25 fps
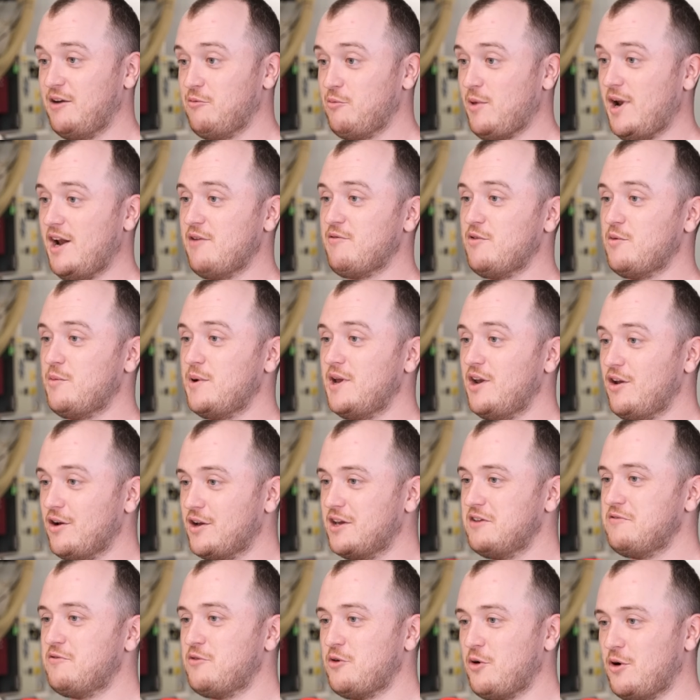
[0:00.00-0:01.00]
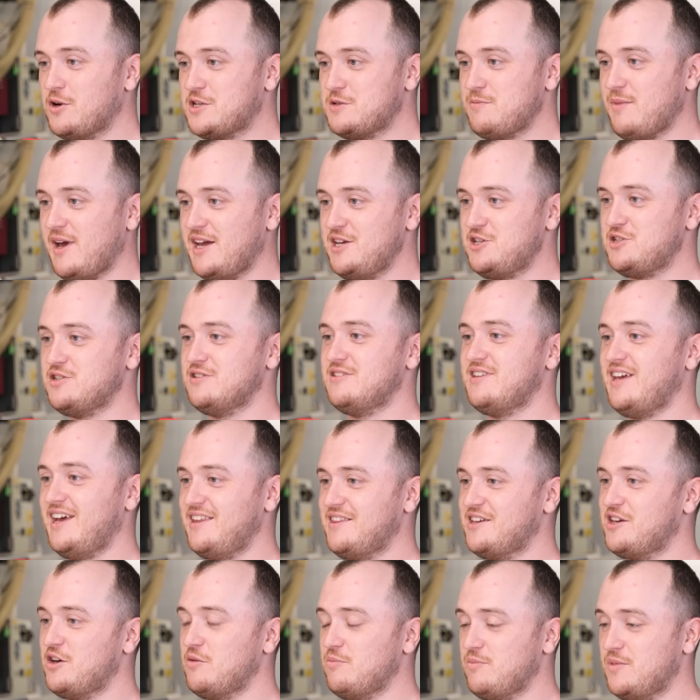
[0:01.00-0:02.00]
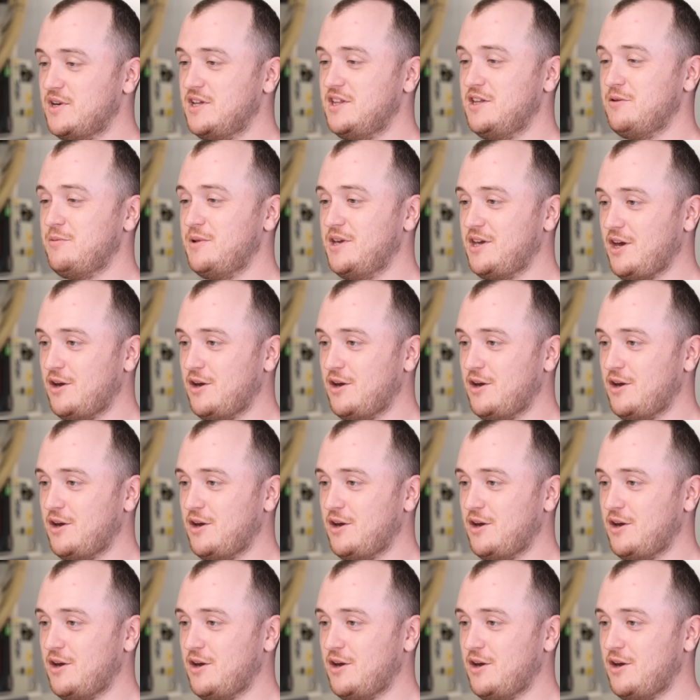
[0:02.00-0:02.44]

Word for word: and whenever we're looking for automation, they're the company that we